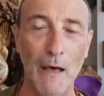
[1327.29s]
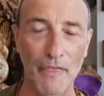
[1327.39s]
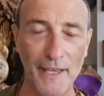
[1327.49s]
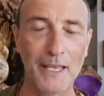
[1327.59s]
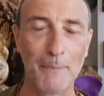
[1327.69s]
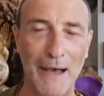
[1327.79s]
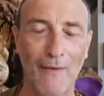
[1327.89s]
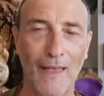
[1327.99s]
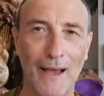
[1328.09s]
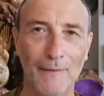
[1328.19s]
Now think
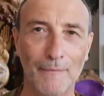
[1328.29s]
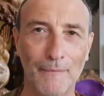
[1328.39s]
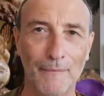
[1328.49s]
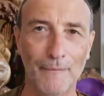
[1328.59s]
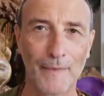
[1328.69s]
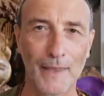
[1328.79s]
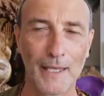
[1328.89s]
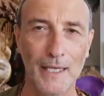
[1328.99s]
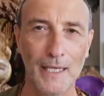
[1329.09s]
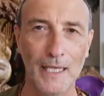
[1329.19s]
about that.
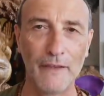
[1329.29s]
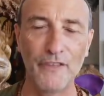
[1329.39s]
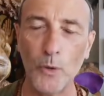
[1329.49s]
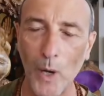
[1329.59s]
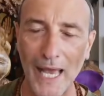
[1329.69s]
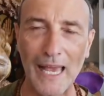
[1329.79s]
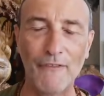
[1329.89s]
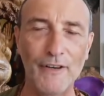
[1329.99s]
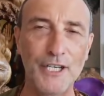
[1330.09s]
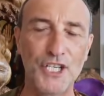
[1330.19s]
If you were
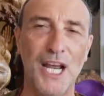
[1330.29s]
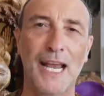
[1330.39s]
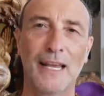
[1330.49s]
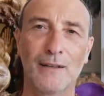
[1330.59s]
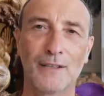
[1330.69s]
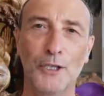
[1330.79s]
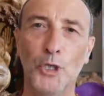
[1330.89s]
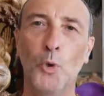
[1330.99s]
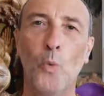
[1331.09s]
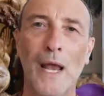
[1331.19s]
ever a child and
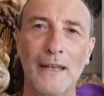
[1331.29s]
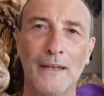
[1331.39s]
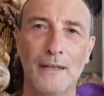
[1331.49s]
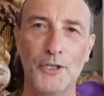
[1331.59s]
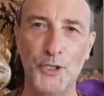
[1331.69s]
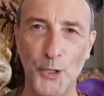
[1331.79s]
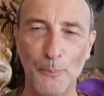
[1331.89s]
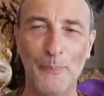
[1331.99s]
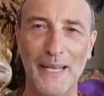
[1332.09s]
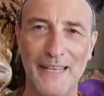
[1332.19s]
you went
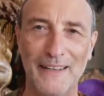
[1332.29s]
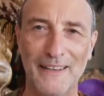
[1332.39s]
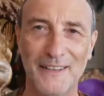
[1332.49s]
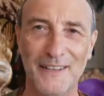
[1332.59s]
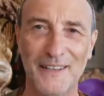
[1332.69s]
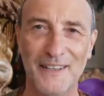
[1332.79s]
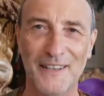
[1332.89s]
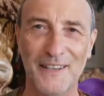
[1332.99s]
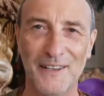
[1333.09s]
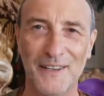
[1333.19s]
jumping
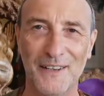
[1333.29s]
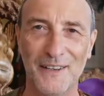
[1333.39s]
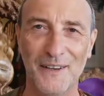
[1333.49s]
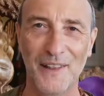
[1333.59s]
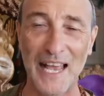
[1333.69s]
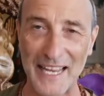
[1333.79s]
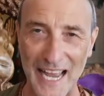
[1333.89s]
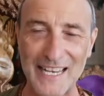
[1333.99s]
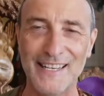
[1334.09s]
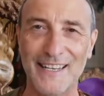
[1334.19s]
like
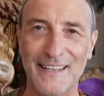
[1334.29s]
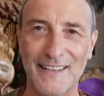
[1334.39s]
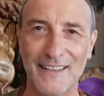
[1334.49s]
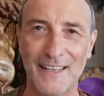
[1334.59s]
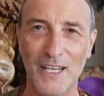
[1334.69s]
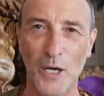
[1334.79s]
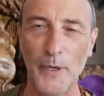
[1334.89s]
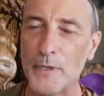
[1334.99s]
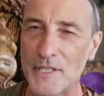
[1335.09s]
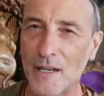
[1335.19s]
I did,
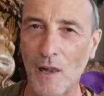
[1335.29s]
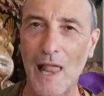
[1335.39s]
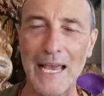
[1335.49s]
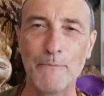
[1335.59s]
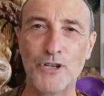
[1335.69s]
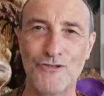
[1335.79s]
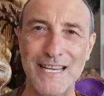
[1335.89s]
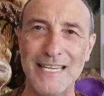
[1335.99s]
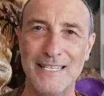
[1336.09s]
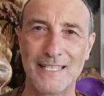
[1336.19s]
we used to climb
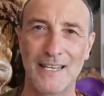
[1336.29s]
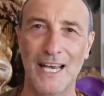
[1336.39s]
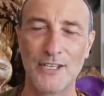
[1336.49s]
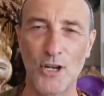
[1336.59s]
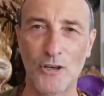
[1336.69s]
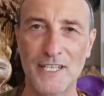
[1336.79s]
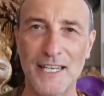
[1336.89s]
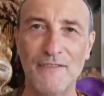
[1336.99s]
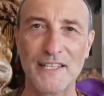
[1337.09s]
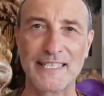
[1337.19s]
trees at Dr.
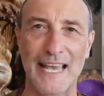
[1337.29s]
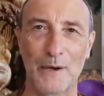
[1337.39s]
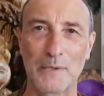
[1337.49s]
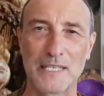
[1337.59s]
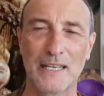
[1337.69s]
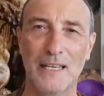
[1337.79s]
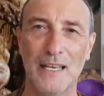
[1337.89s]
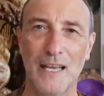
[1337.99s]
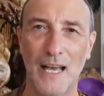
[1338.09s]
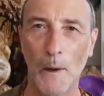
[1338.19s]
Niven's house
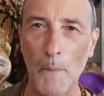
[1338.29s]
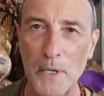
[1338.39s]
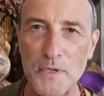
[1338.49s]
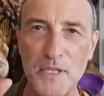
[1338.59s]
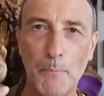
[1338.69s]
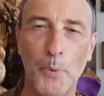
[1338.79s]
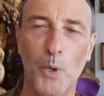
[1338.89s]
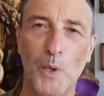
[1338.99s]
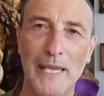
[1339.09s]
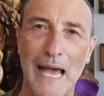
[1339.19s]
and we used to
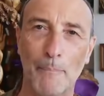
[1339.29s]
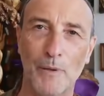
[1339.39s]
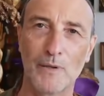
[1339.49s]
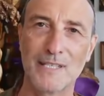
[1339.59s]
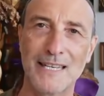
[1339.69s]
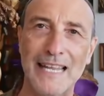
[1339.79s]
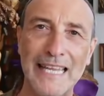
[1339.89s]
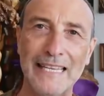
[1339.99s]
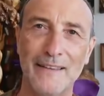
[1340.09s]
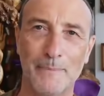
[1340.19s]
pull the apples and
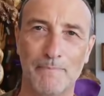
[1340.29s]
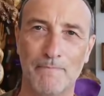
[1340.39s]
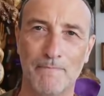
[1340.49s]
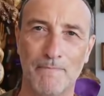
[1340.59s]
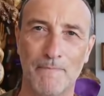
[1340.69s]
eat them